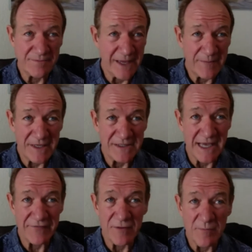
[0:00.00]
maybe
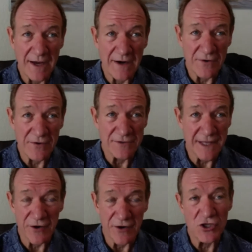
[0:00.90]
7 monitors
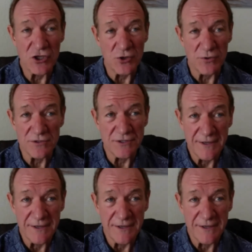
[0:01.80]
that are huge.